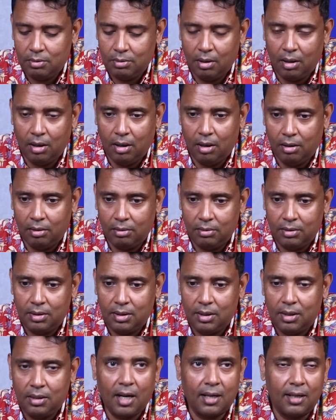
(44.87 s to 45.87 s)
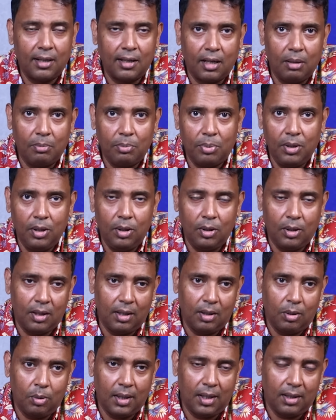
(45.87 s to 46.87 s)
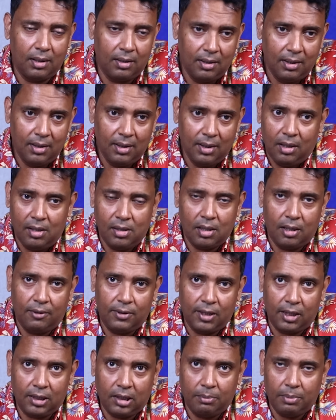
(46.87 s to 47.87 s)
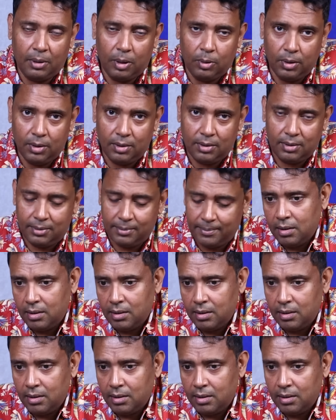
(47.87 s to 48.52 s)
Tata company you can look at instead of Tata Powers.